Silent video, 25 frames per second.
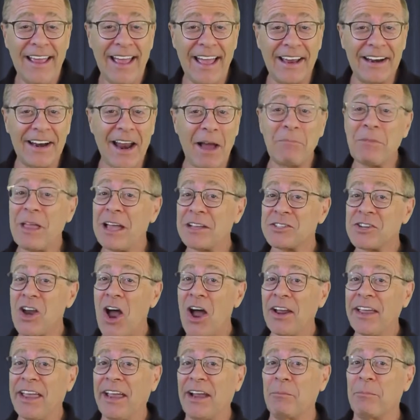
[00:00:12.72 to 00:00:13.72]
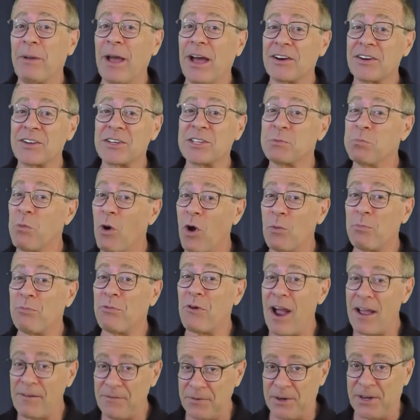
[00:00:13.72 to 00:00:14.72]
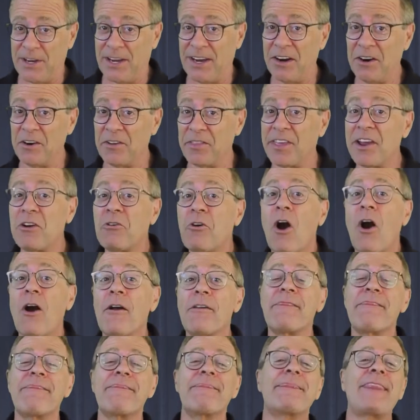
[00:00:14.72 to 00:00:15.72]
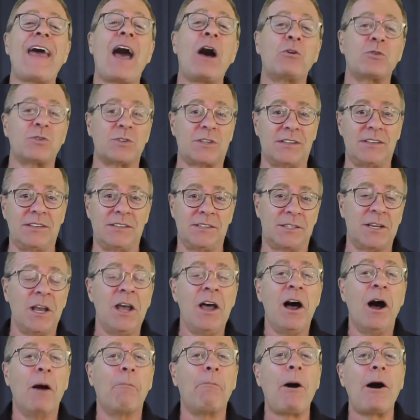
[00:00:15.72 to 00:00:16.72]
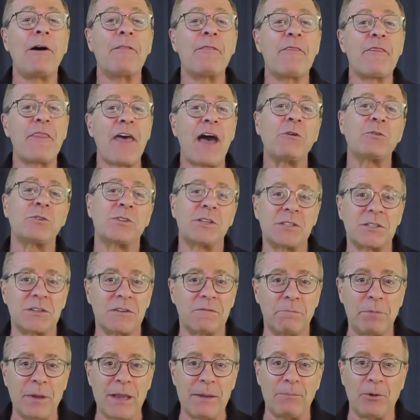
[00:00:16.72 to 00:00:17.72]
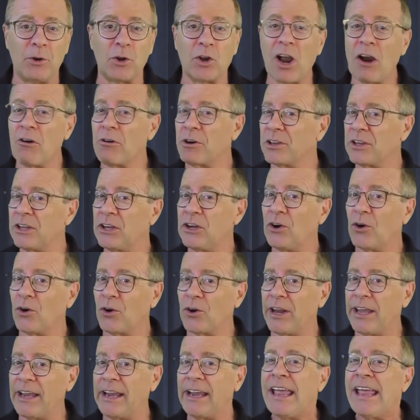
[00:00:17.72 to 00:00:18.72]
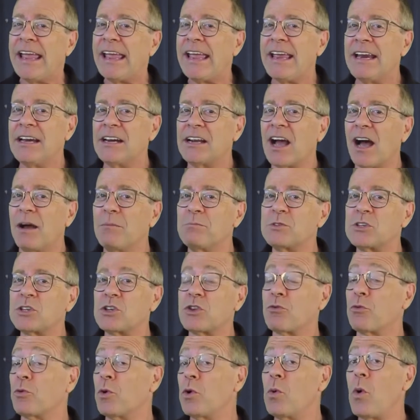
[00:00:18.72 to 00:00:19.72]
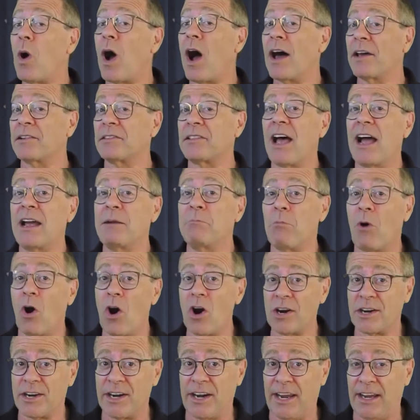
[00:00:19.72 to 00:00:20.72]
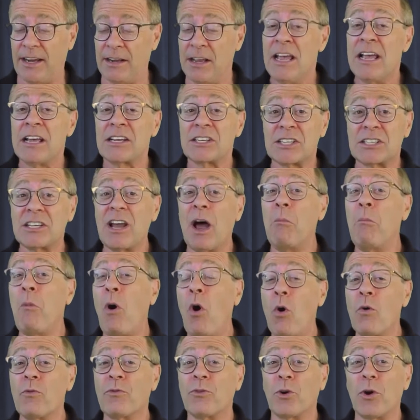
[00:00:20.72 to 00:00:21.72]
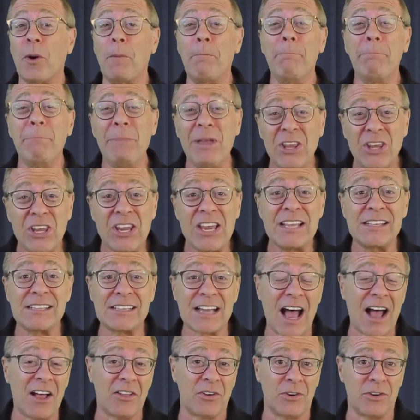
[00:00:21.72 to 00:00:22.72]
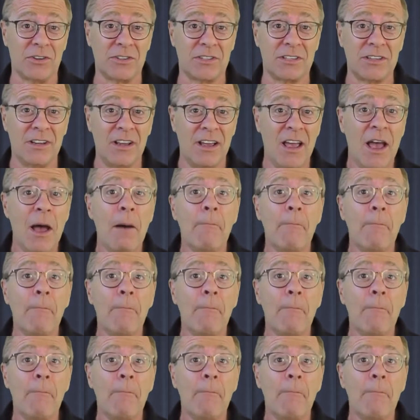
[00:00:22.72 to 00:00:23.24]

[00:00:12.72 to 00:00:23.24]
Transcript: And I'm not talking about a small profit here. There are thousands upon thousands of people currently earning incomes through online marketing, some over a million dollars.